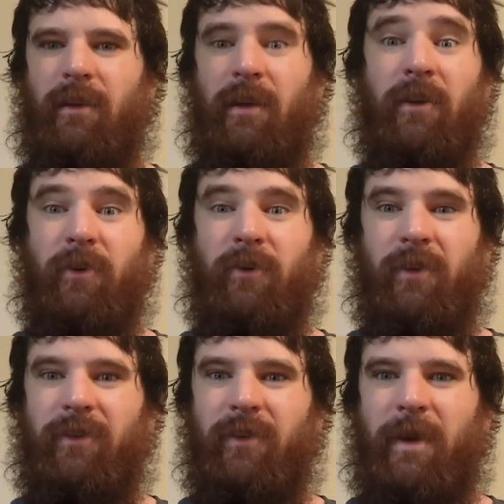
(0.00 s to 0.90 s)
Hello,
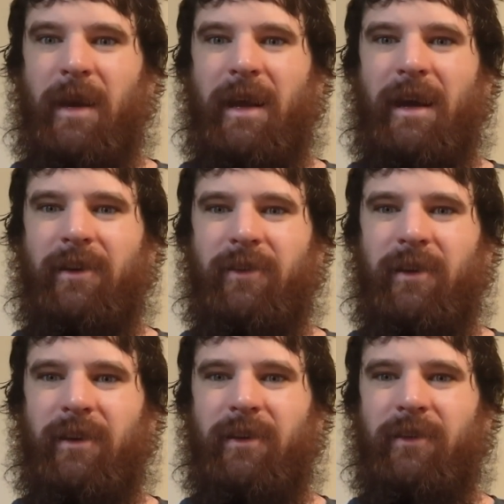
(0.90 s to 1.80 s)
this is Madd Hatter,
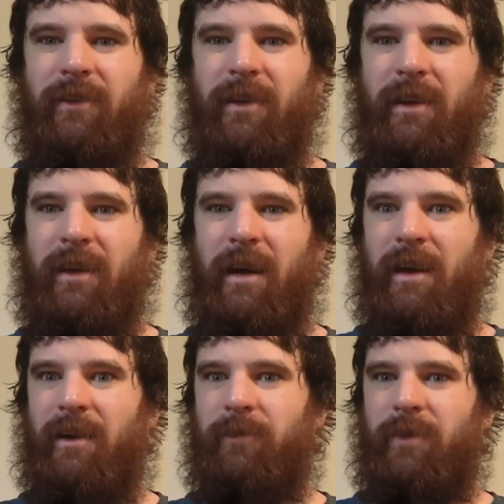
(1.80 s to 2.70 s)
and today
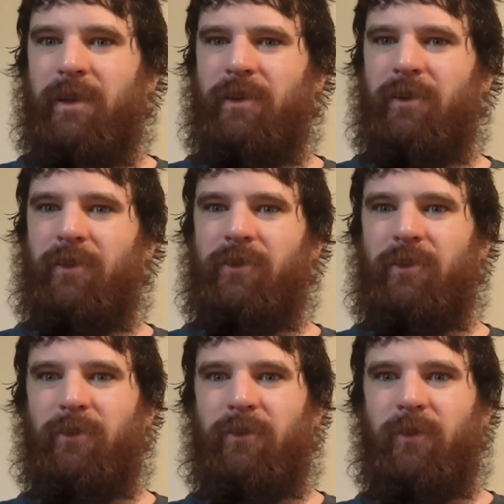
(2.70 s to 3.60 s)
I am here to
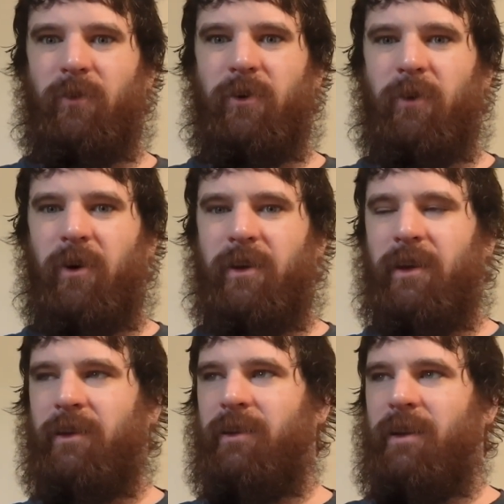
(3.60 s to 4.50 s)
do some
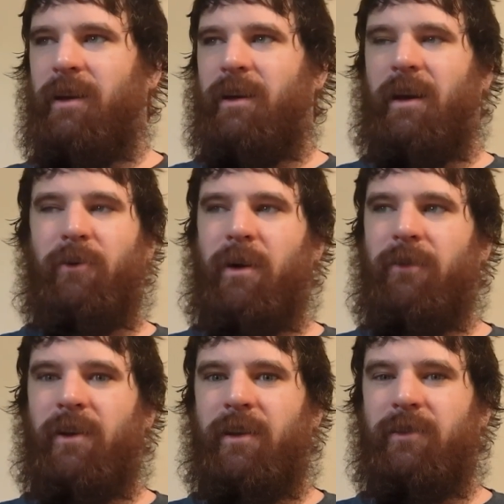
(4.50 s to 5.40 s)
woodworking. I know I
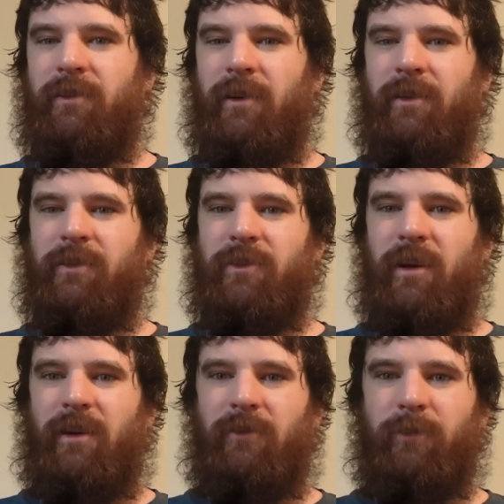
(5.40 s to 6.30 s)
haven't done on this
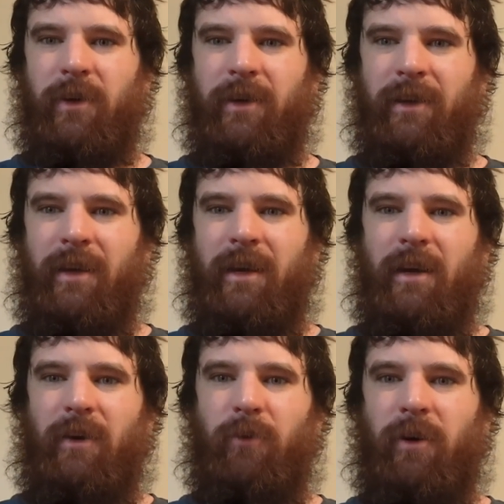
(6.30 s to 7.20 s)
channel, but
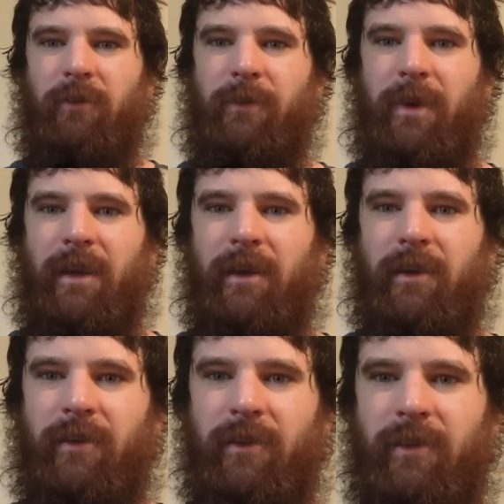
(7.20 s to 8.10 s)
we're going to be
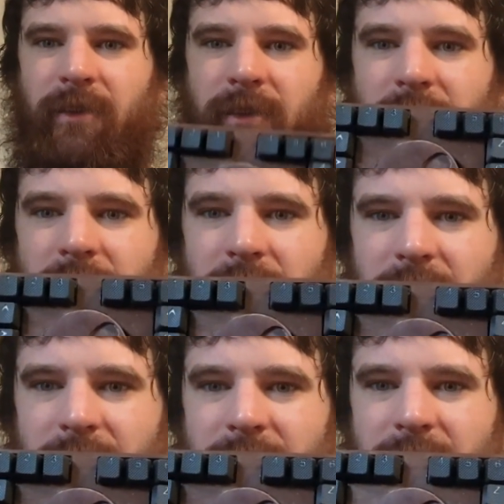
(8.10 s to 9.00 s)
making
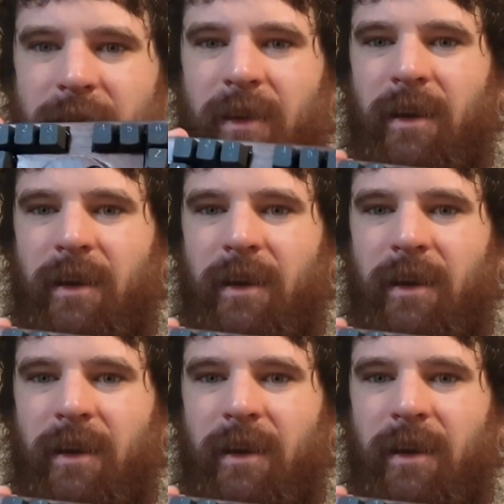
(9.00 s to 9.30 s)
this.